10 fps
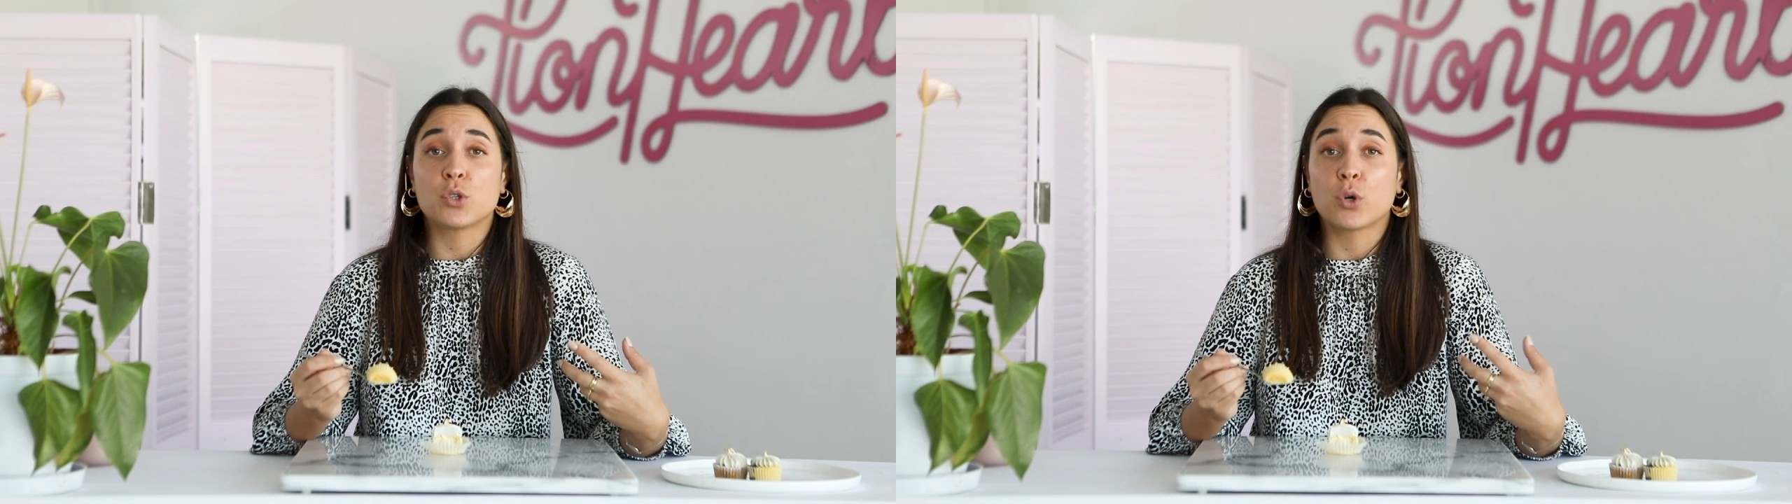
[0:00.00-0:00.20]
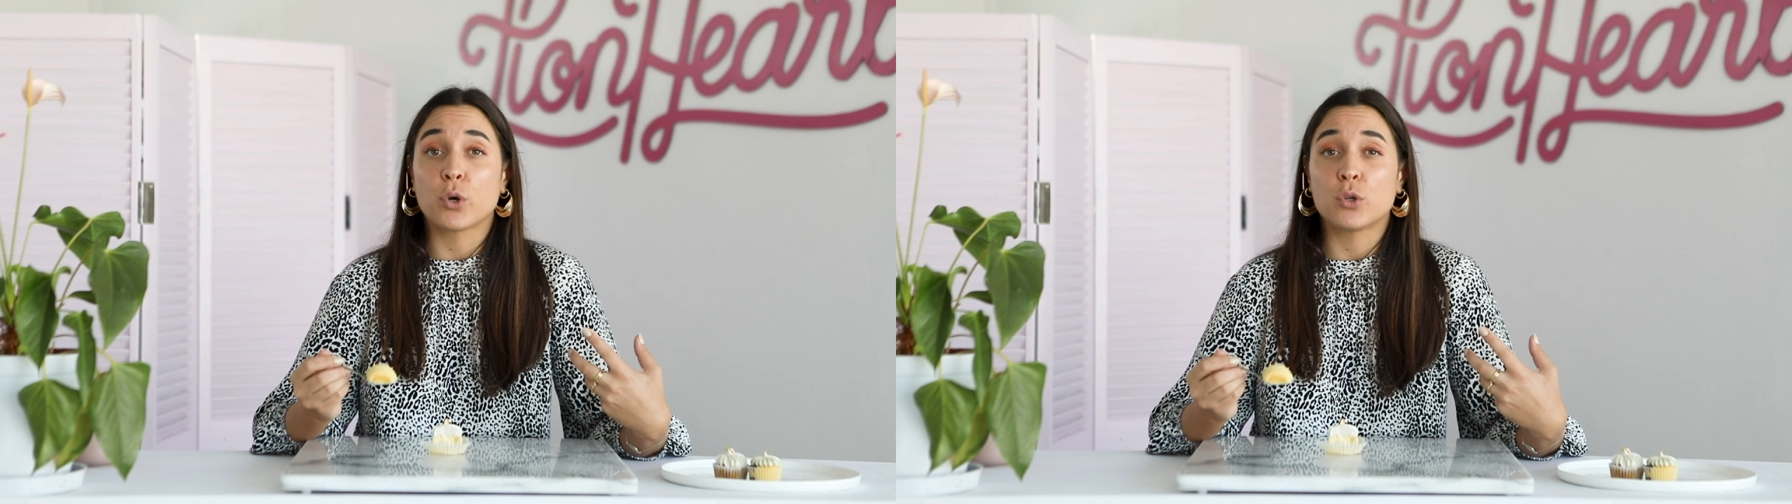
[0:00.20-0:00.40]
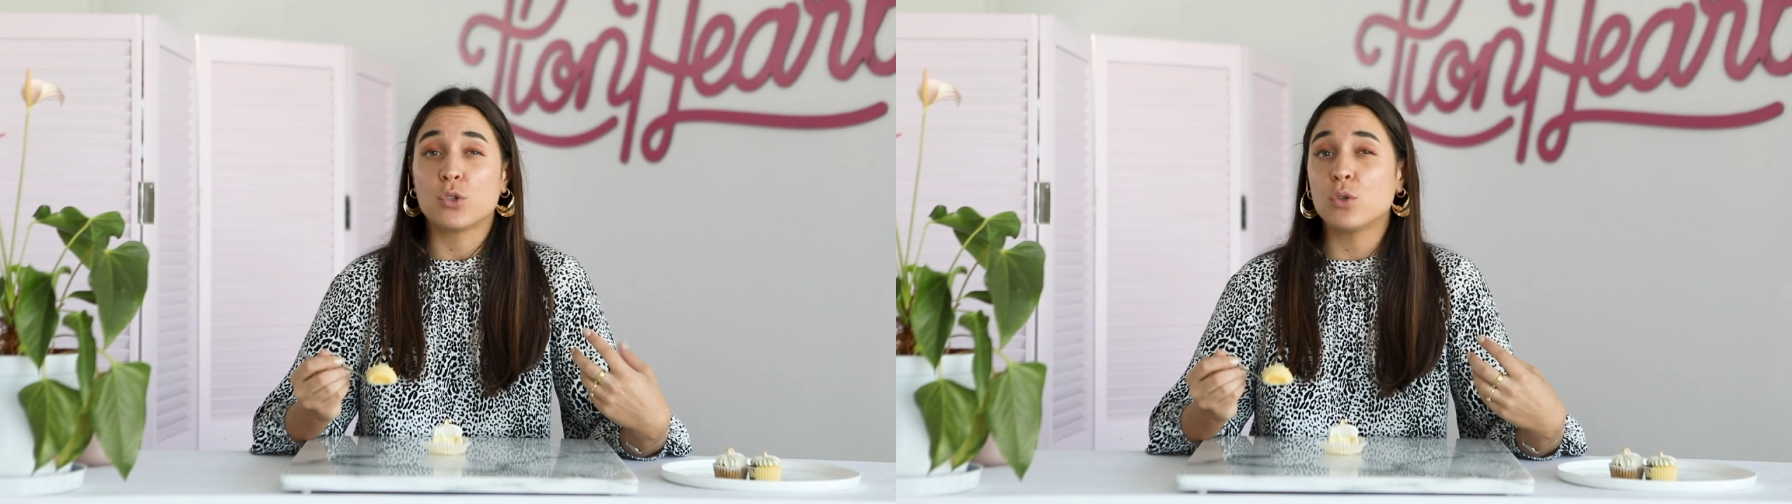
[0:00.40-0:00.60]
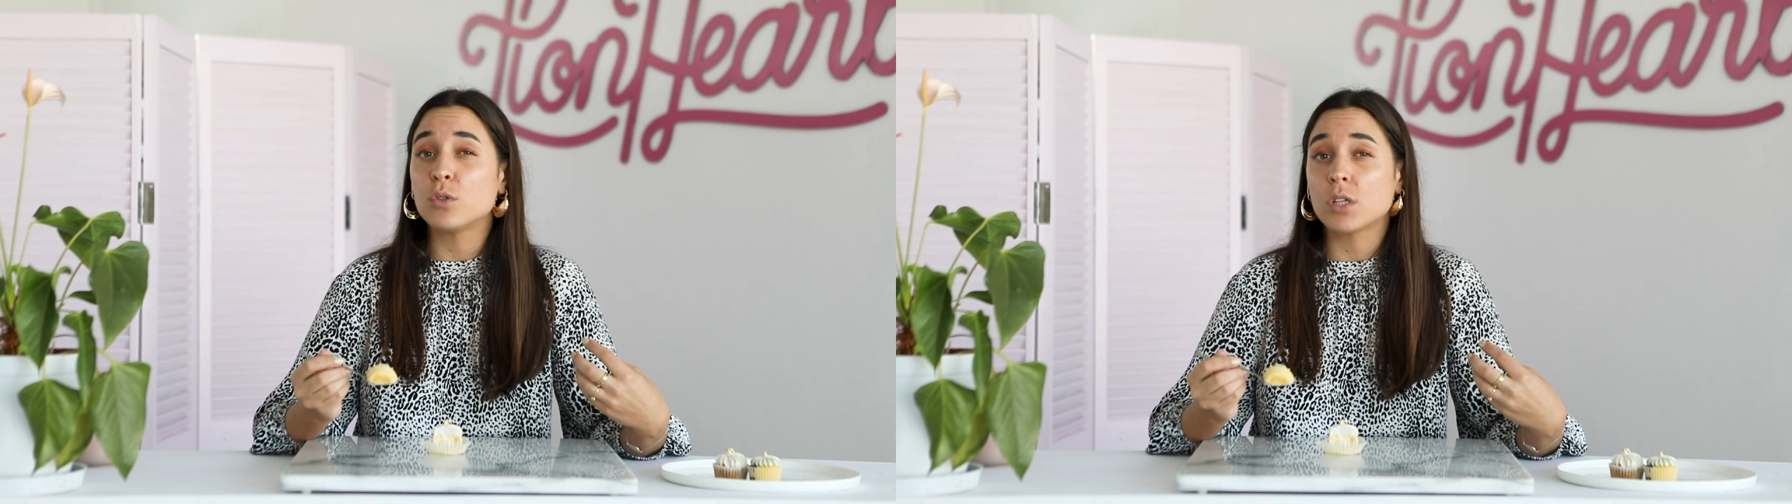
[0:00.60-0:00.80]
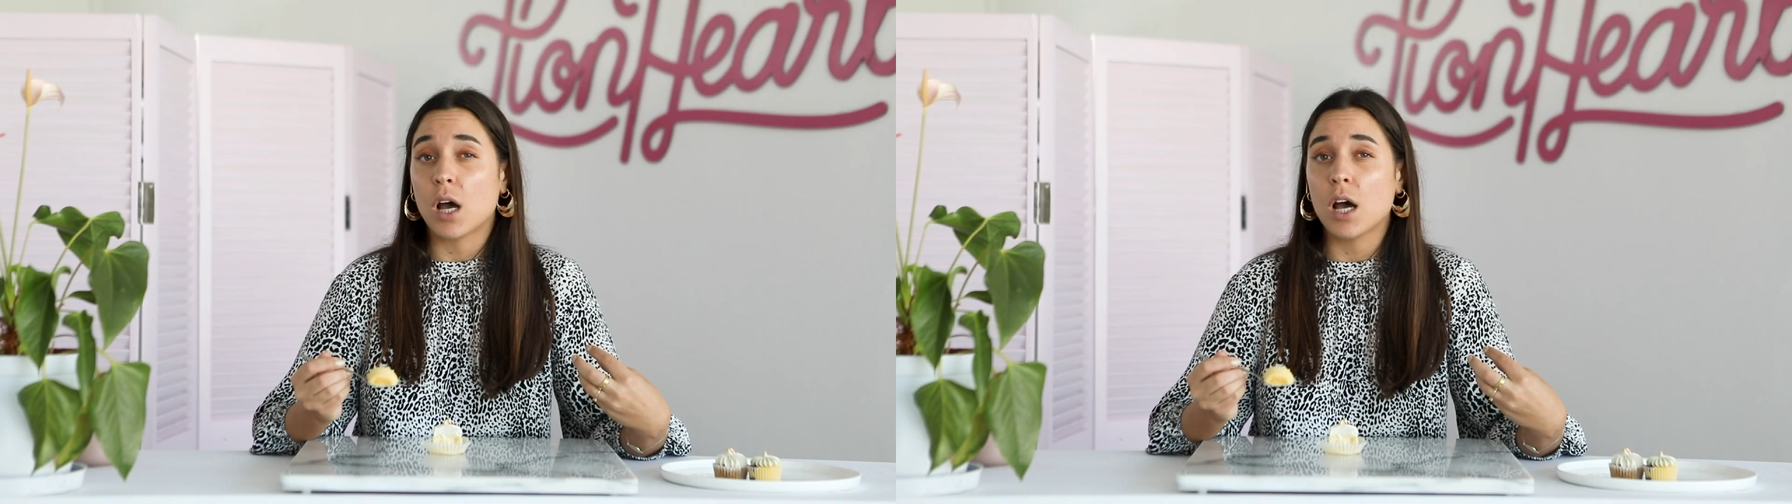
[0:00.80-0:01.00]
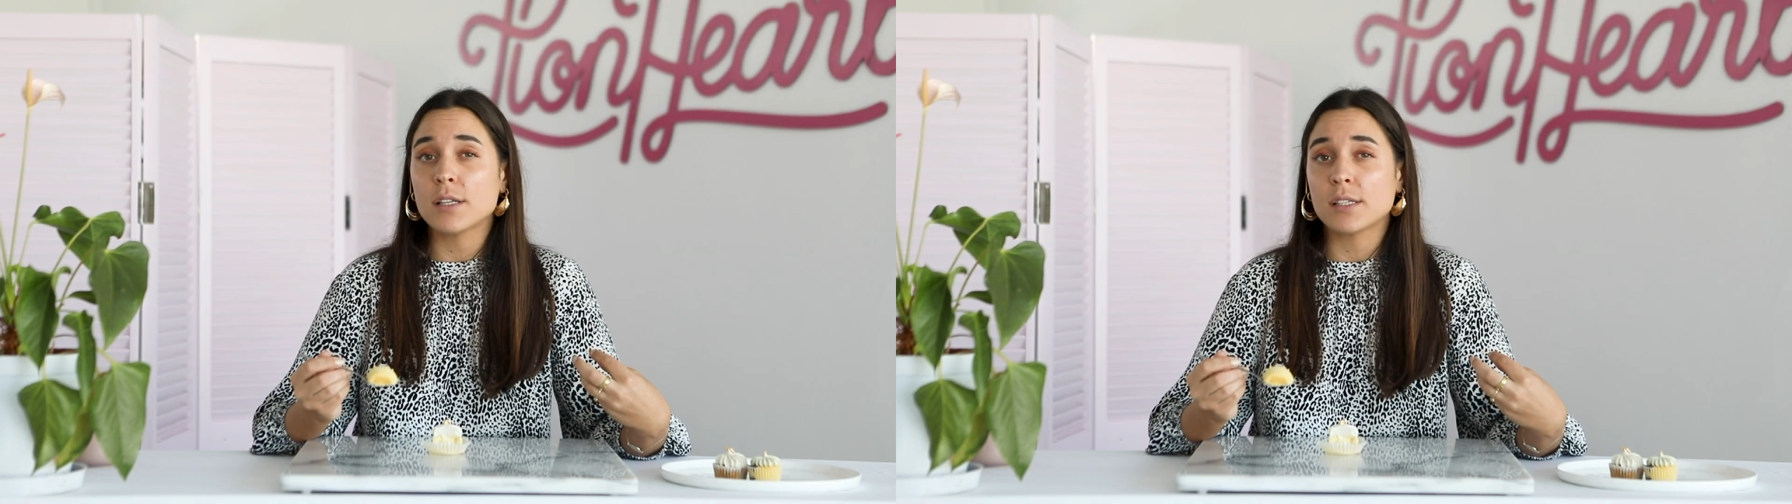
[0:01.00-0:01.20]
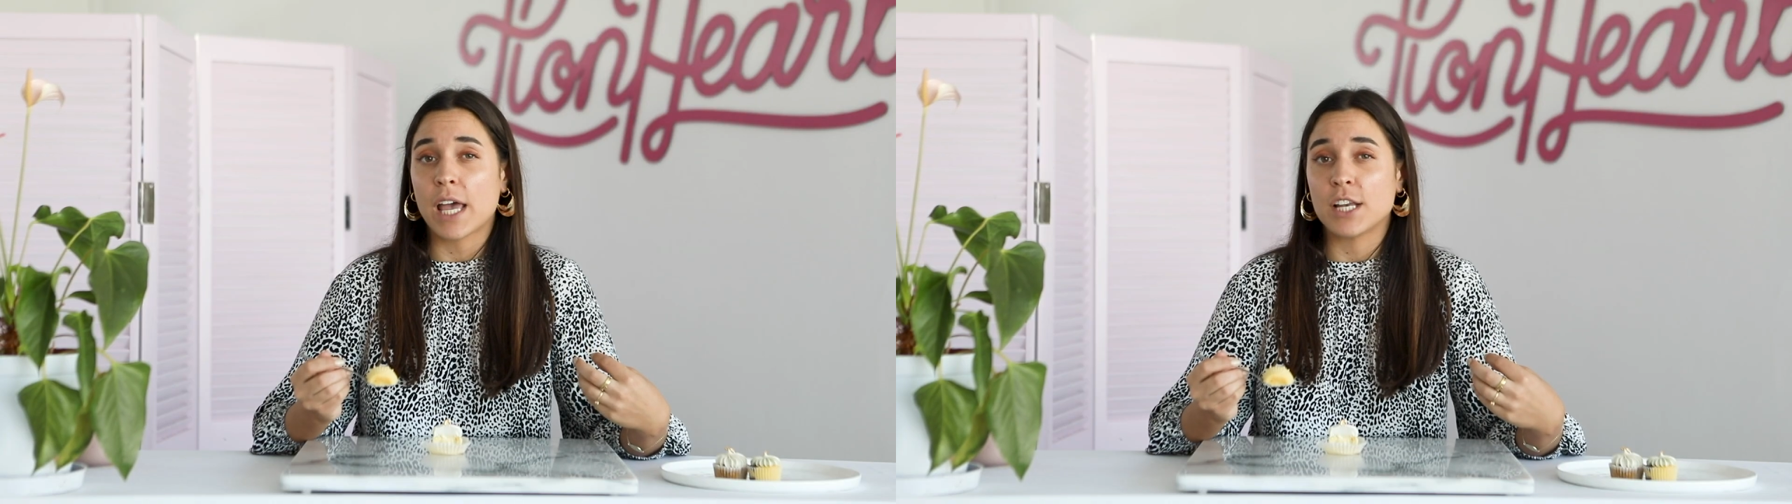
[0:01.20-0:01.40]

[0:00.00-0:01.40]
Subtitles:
to go too tart